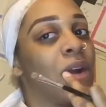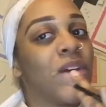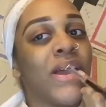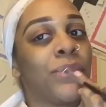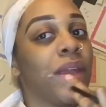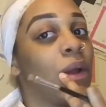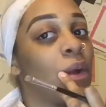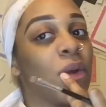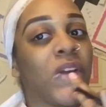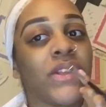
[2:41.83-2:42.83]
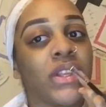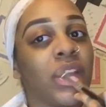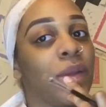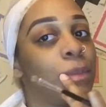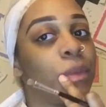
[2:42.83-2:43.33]
I mean
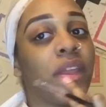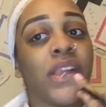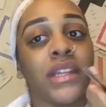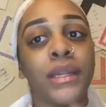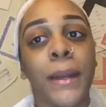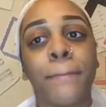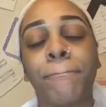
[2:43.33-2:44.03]
crusty. Peeling.